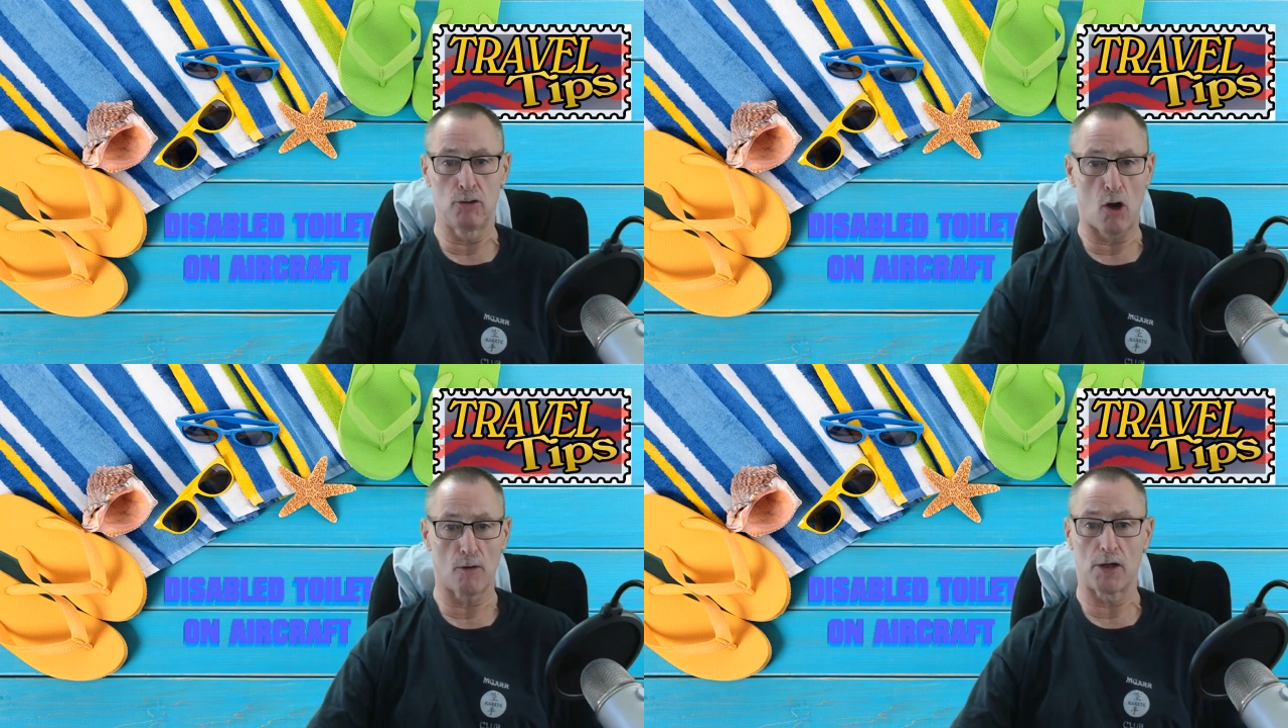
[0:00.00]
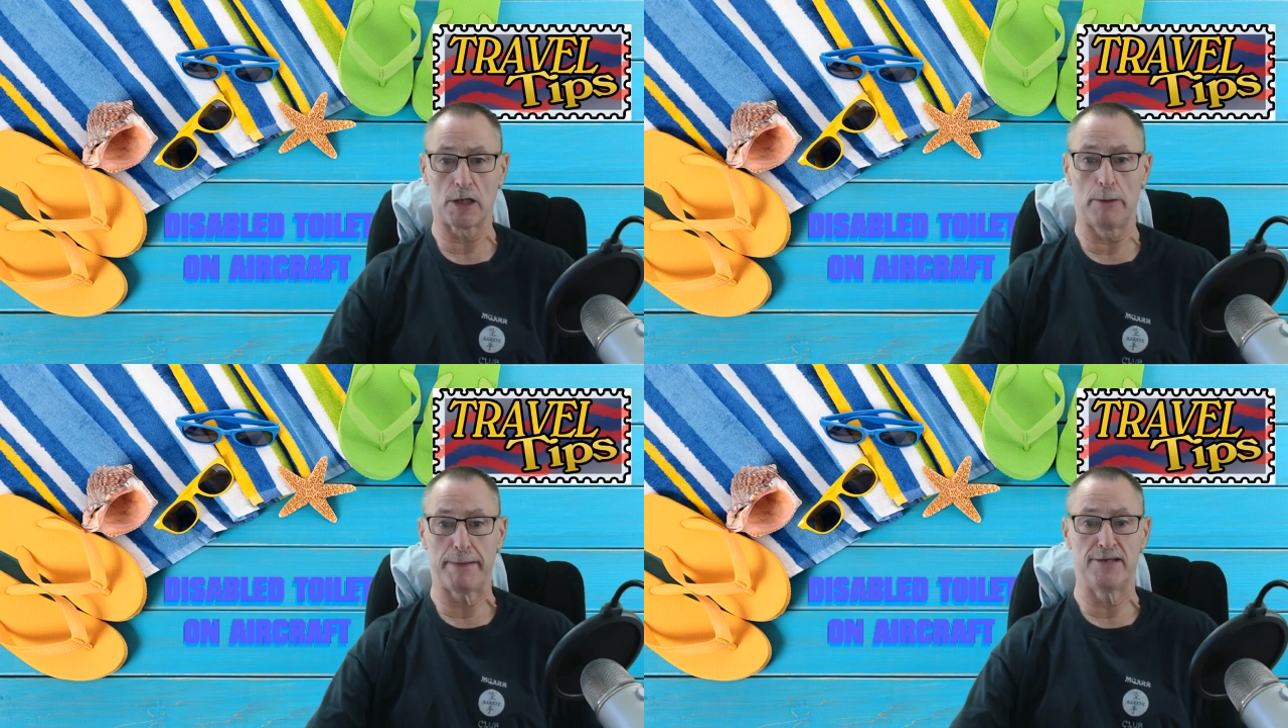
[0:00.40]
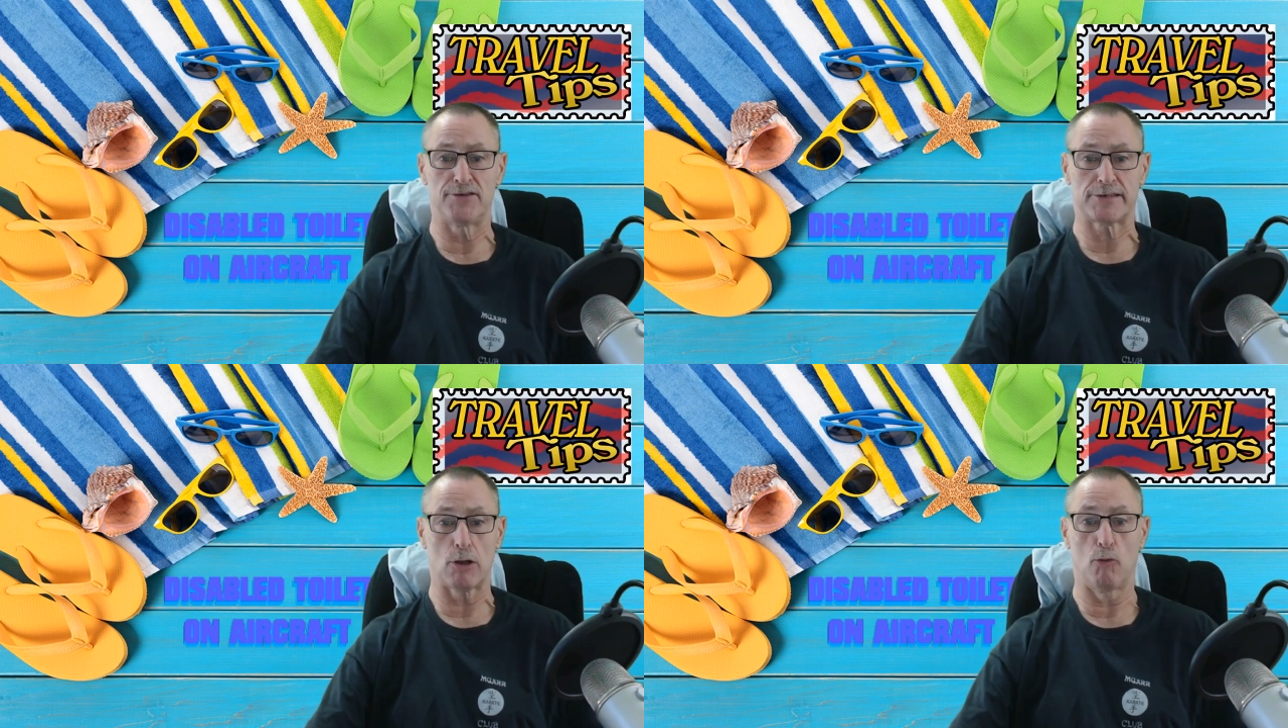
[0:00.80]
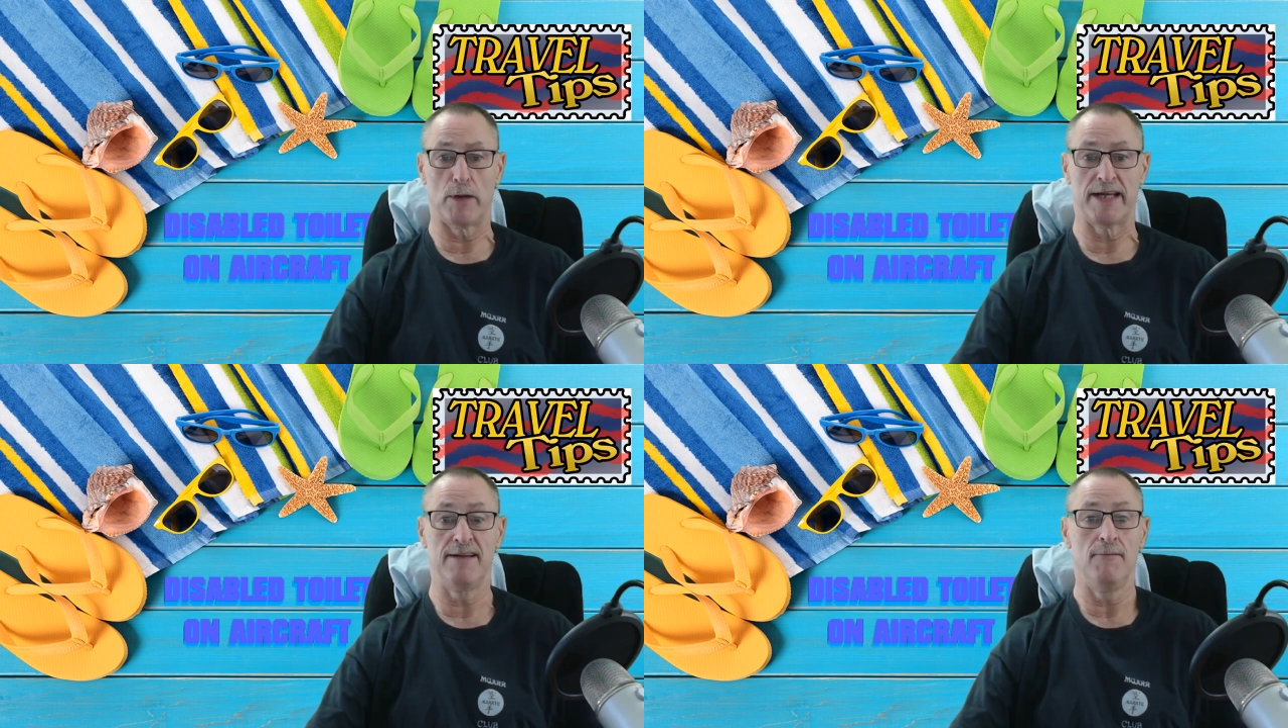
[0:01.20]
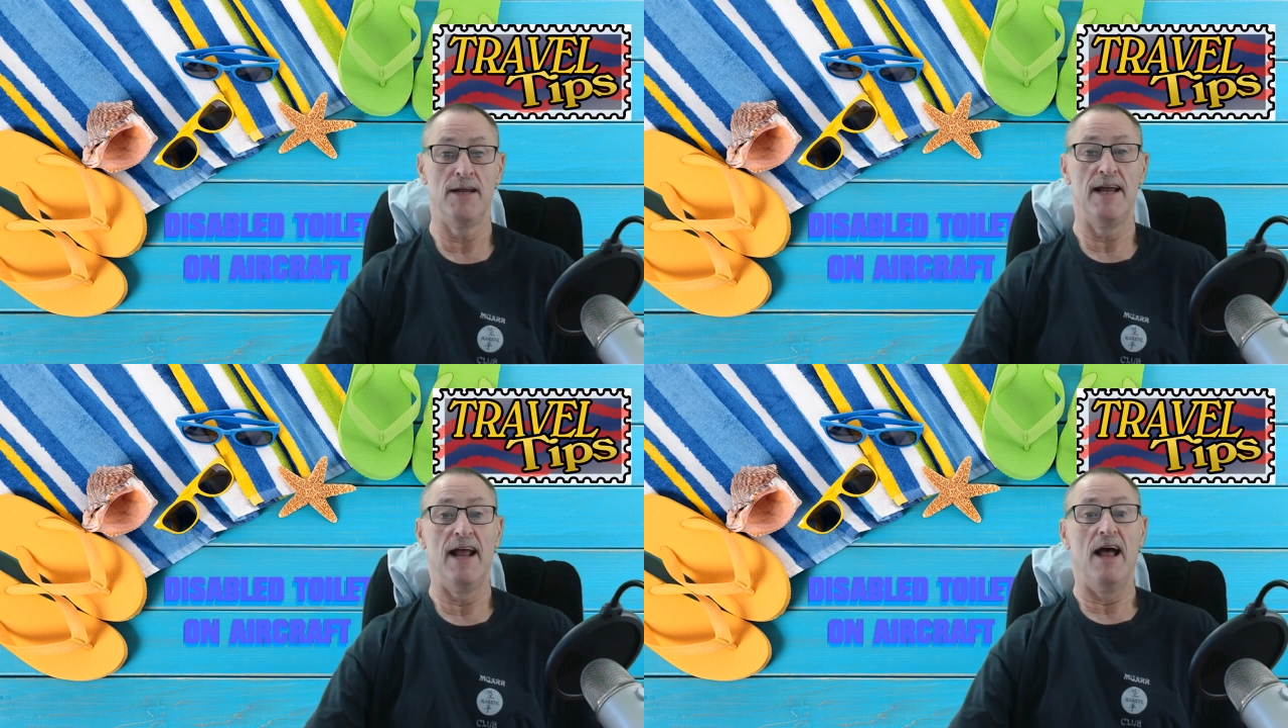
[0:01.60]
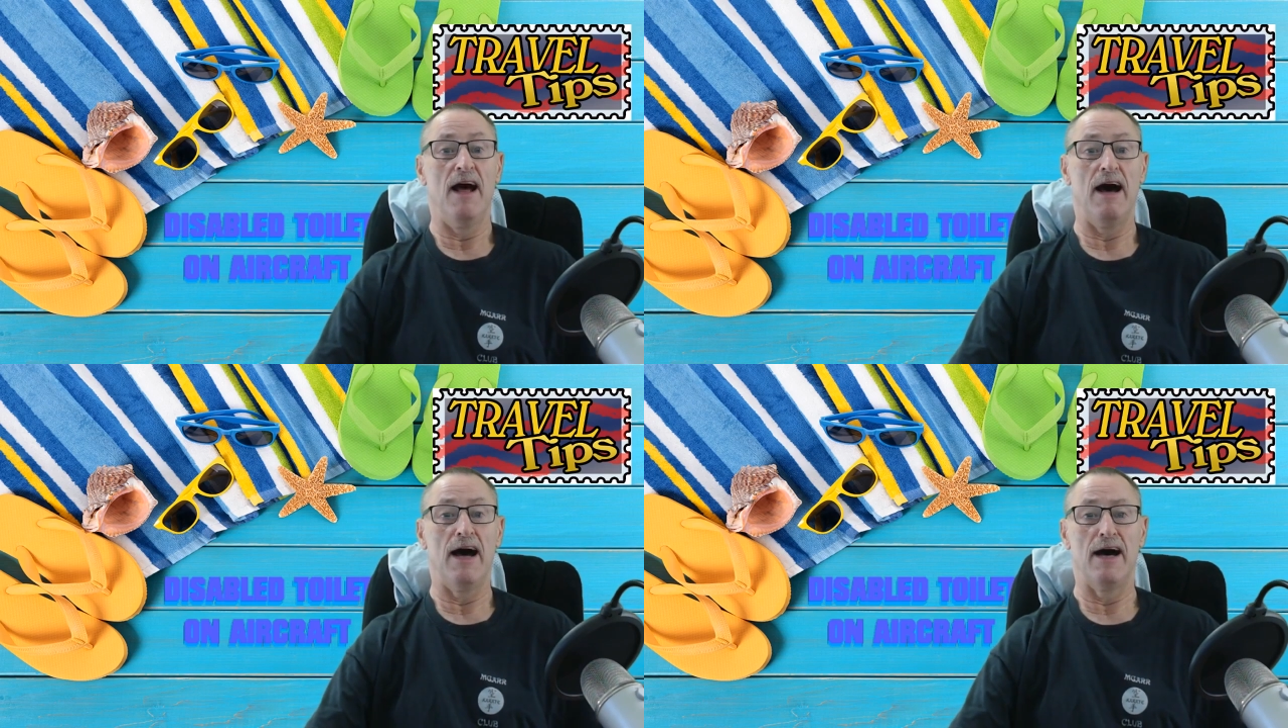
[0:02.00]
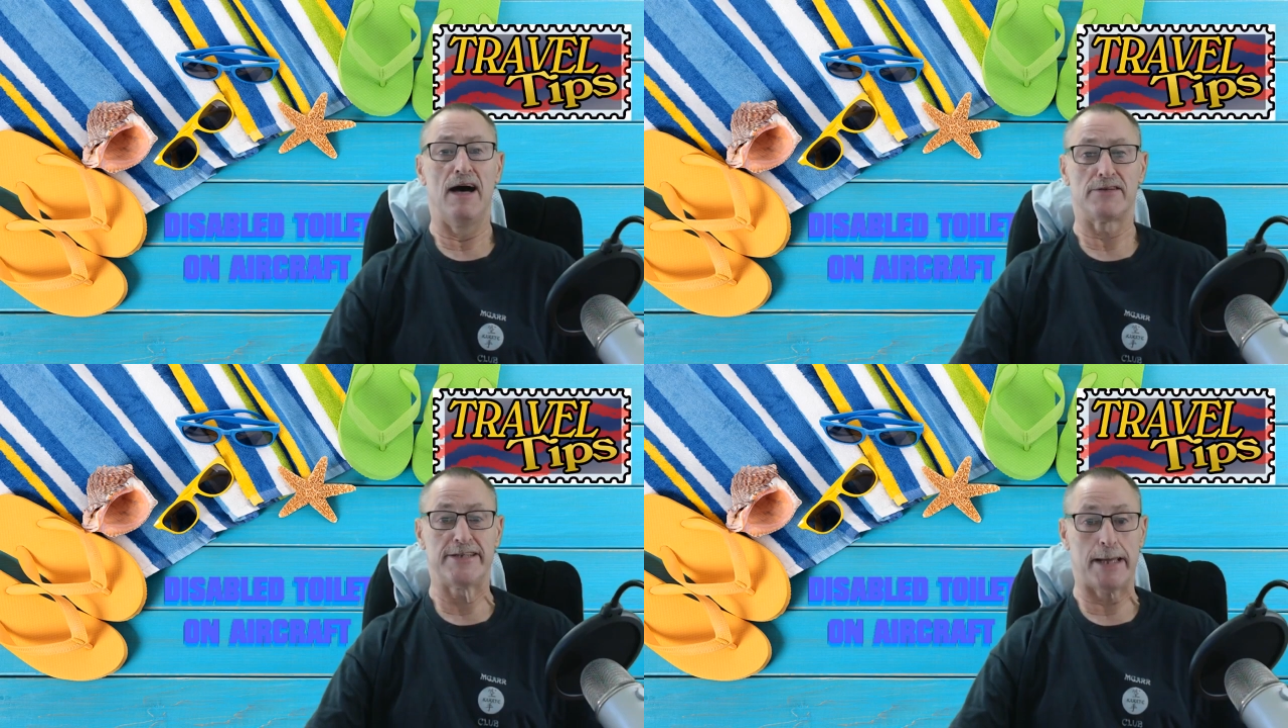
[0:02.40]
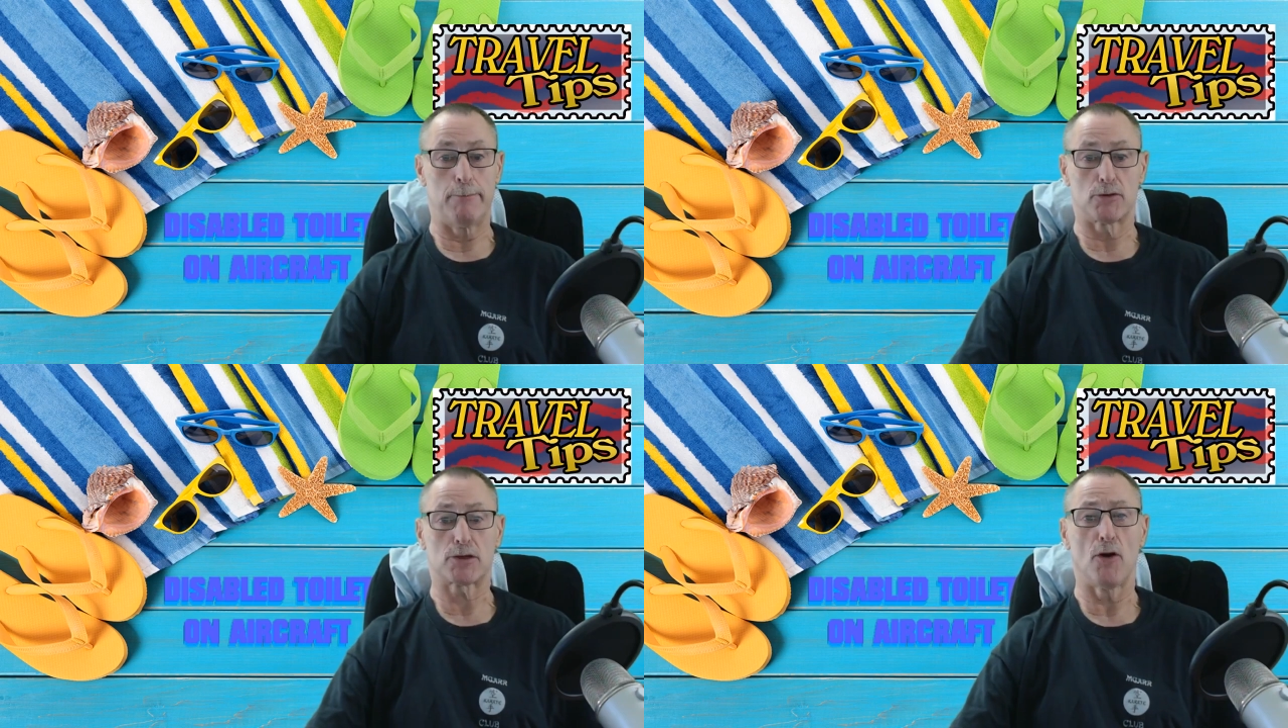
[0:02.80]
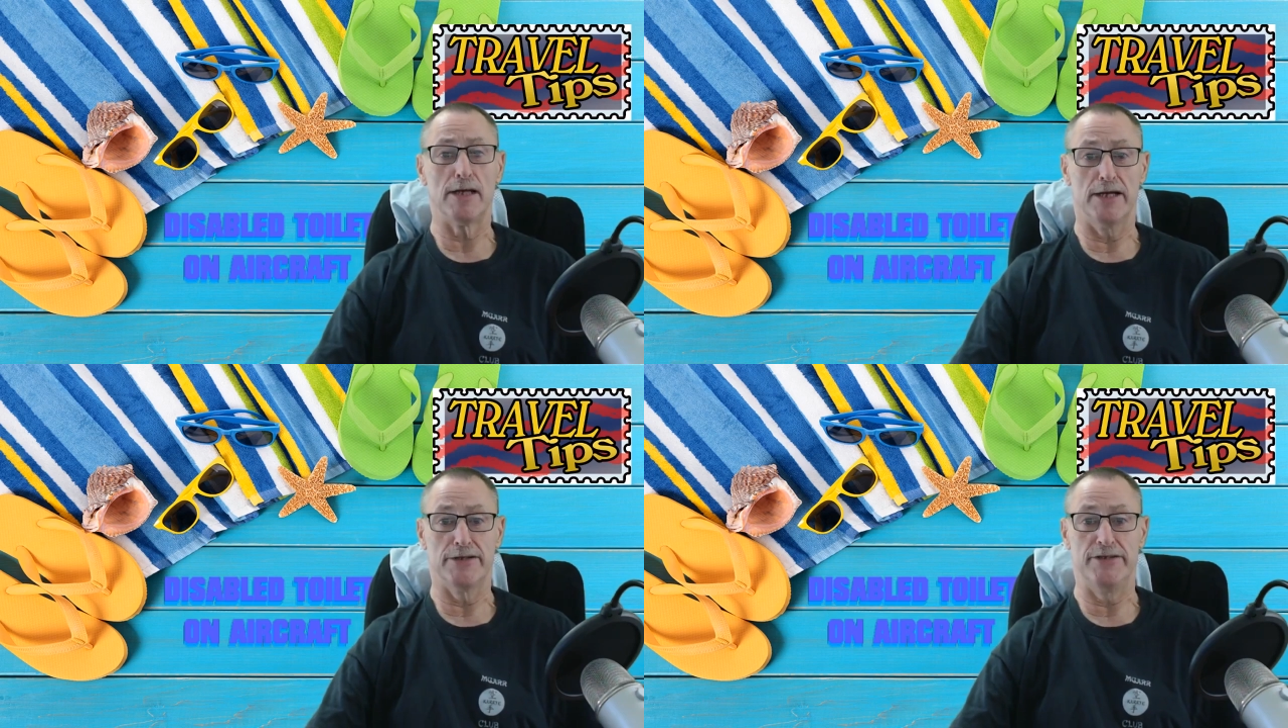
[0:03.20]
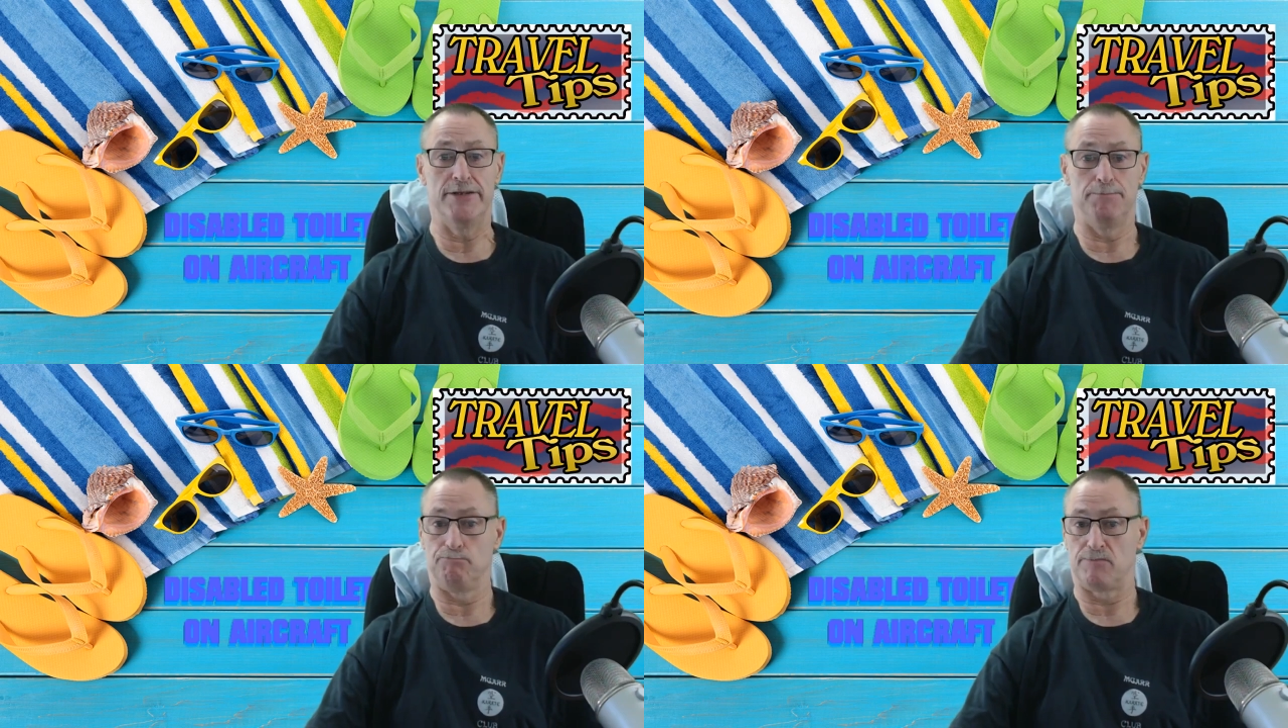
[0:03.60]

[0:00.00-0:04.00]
not going to be installing disabled toilets.